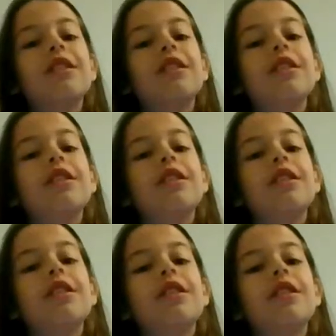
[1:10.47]

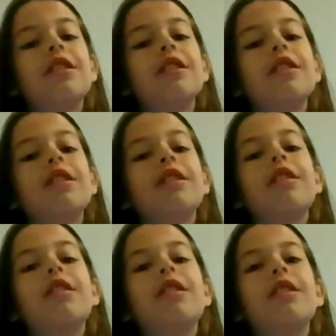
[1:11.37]
[no speech]